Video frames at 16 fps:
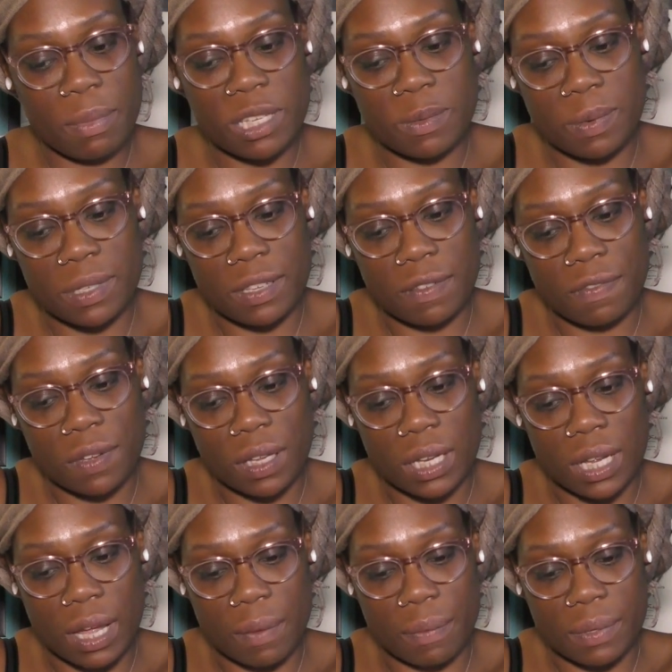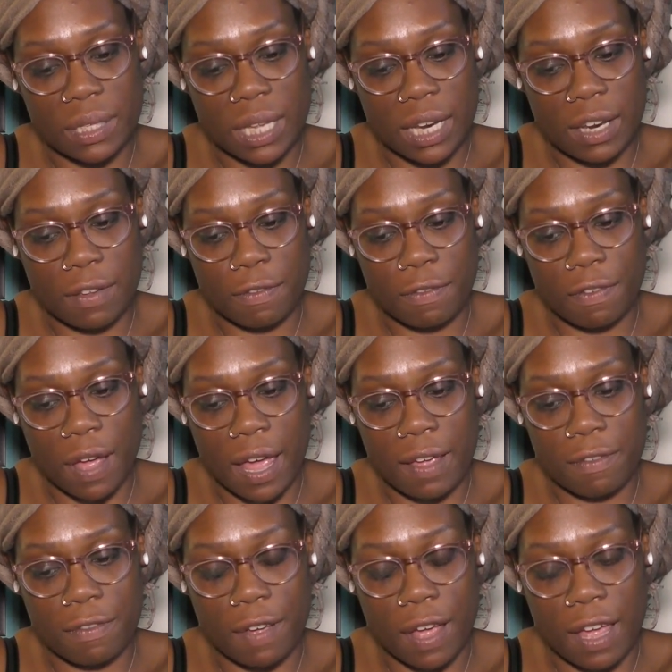but specifically I was getting
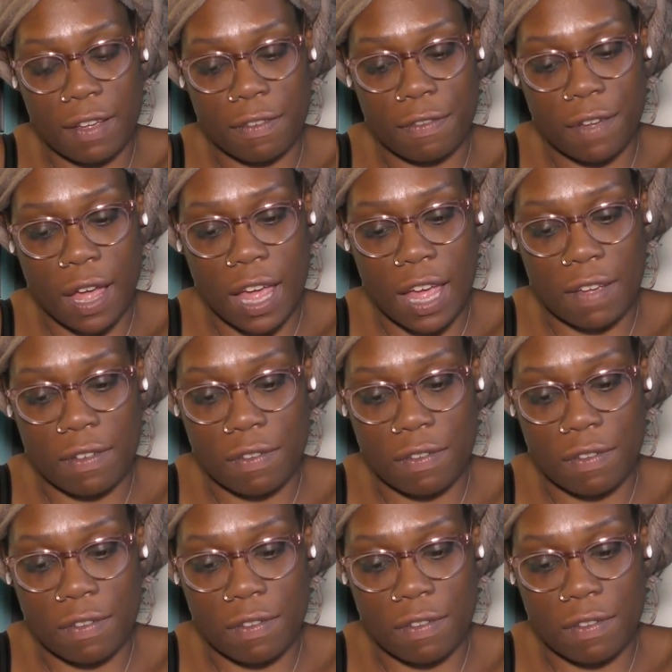555.